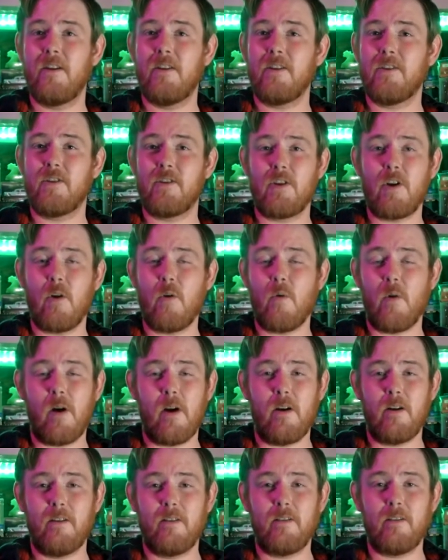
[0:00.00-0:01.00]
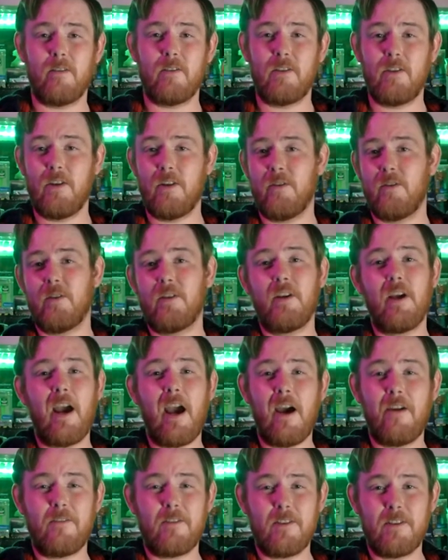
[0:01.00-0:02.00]
so well. You, you
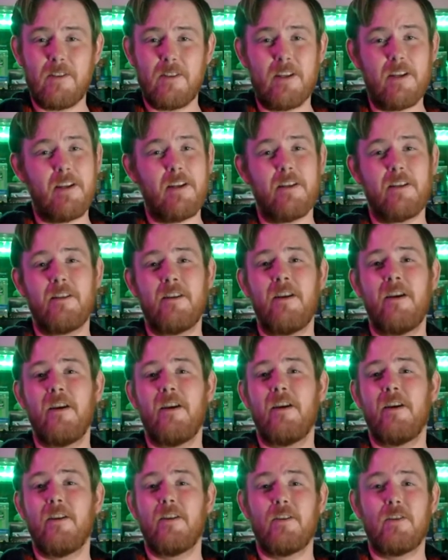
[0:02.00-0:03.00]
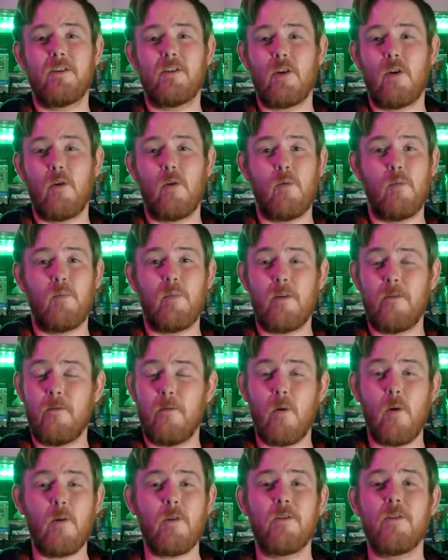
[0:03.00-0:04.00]
have to see it. So
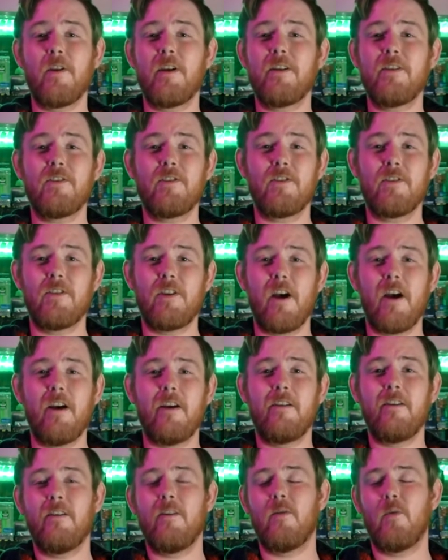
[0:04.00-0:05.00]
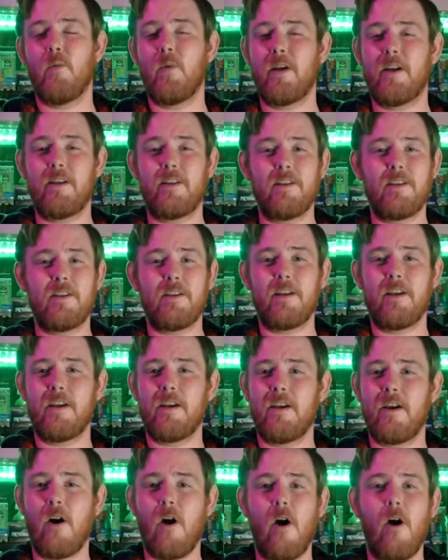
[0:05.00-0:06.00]
before things are done, we get to
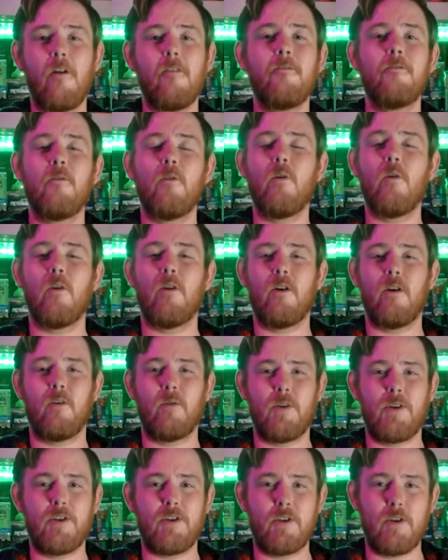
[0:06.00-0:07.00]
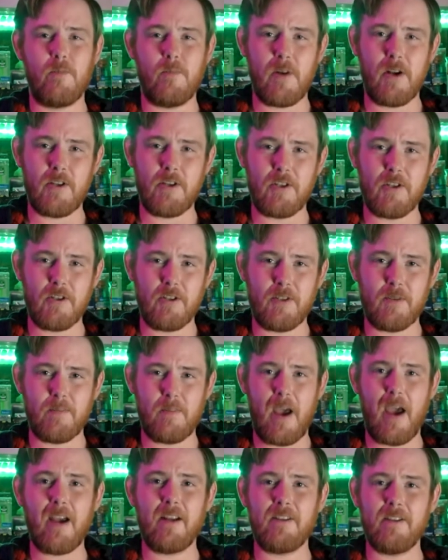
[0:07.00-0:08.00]
see all four original Busters
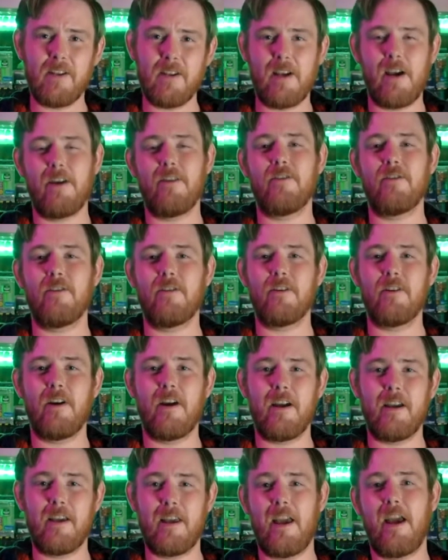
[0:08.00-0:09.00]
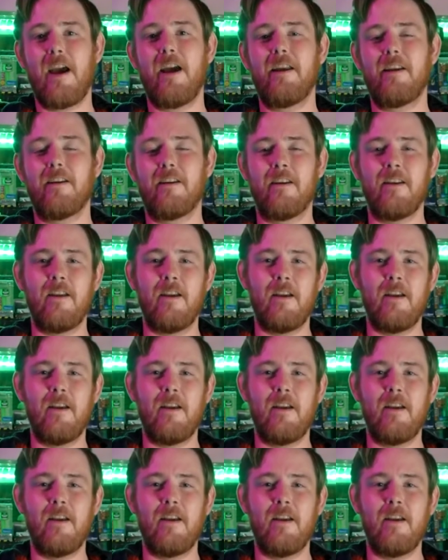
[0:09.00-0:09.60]
back together again